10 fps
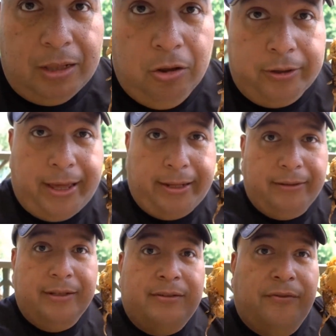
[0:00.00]
Look at
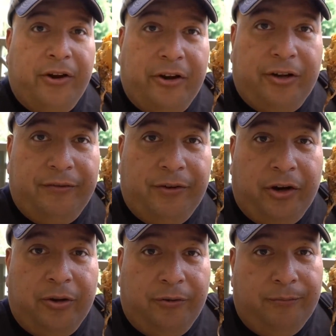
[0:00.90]
that. It's a very,
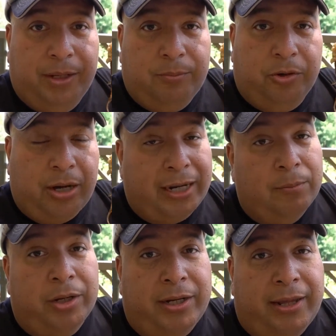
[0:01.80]
very big burger. I
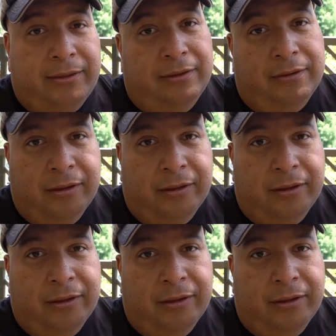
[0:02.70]
keep looking at the, the